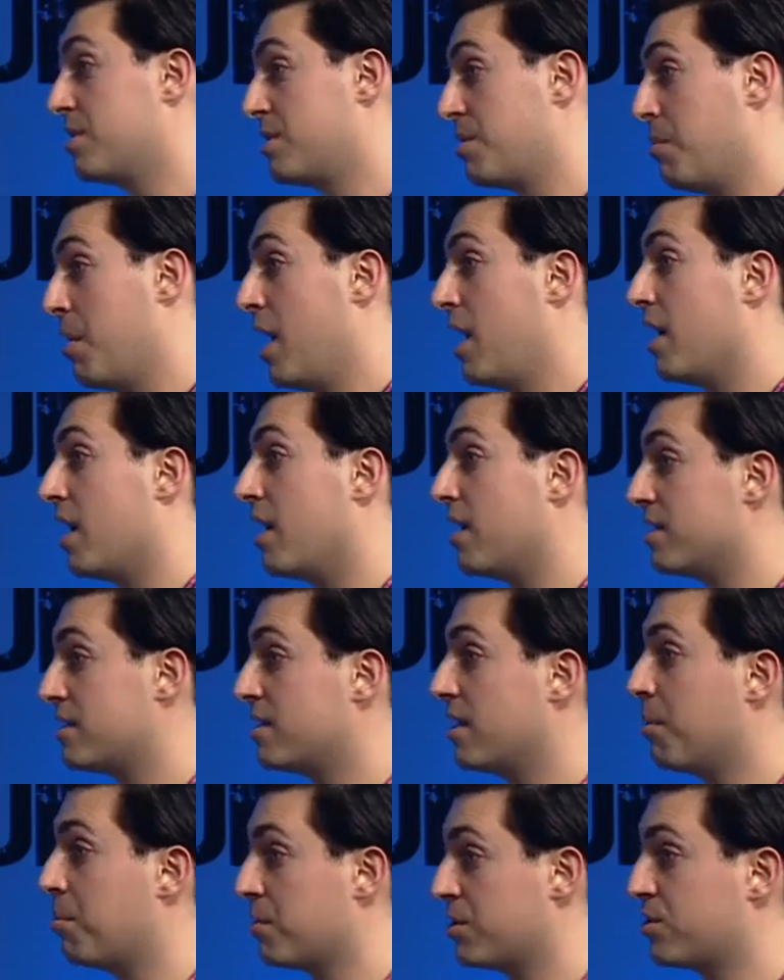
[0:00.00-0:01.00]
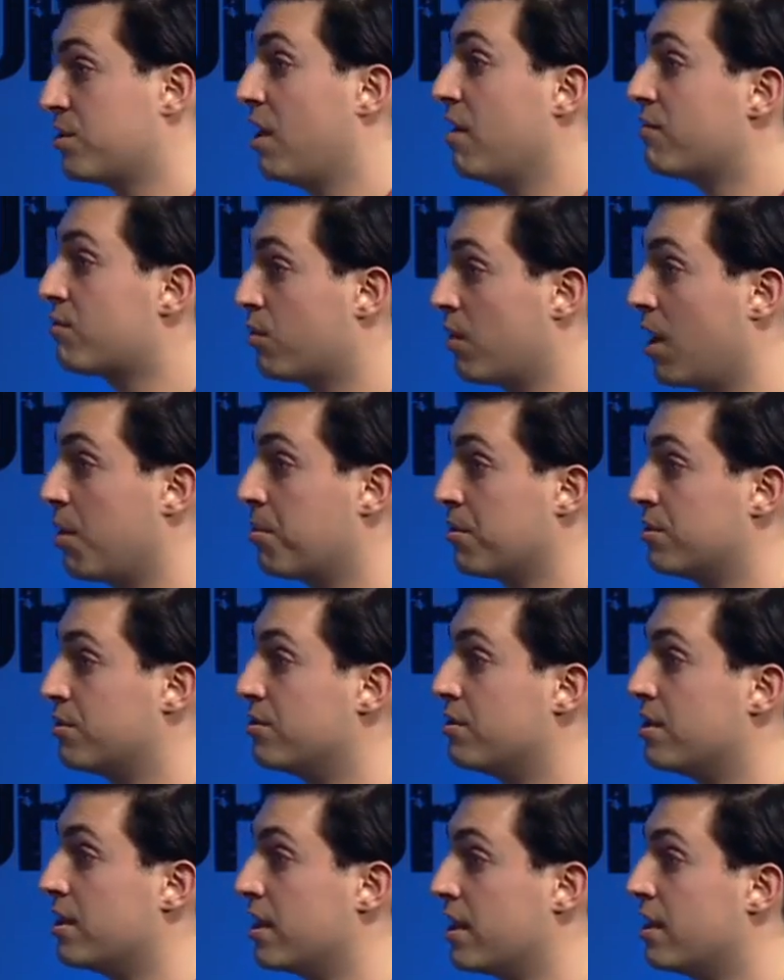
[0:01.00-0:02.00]
to my eyes, up a software
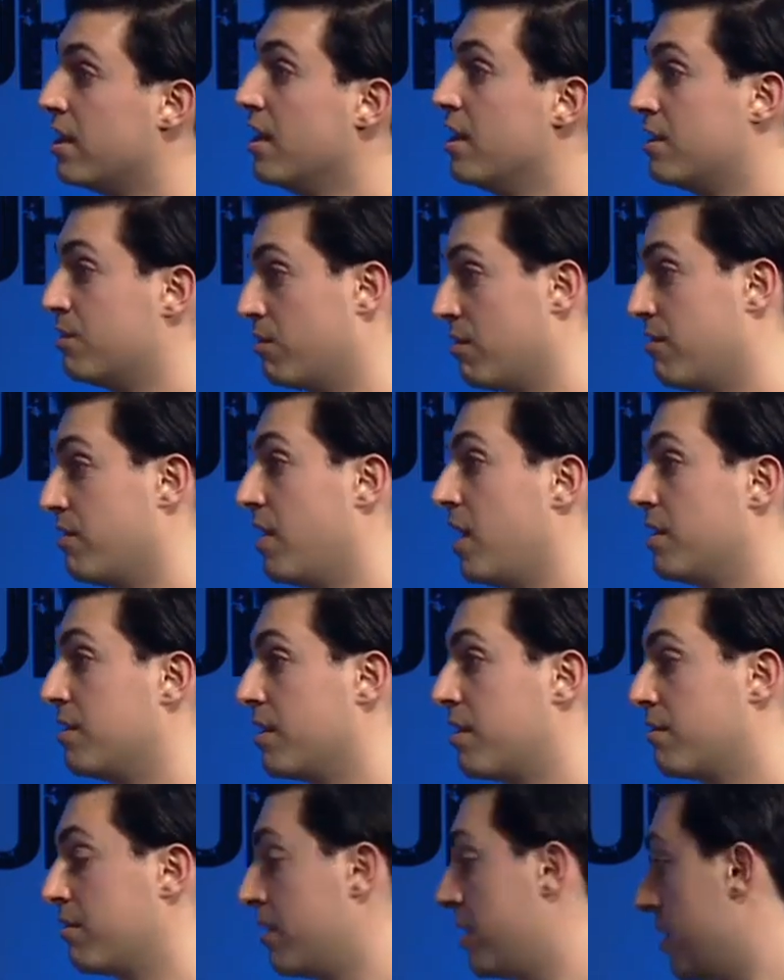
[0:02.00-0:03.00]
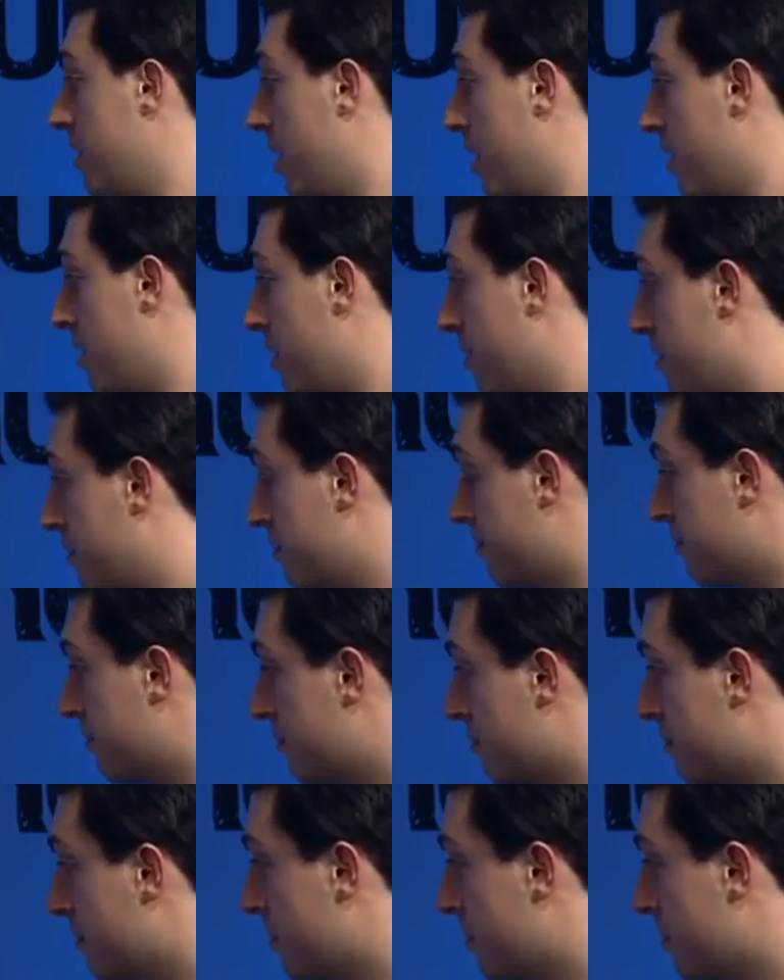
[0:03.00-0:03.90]
opportunity to refine the three D data. Because I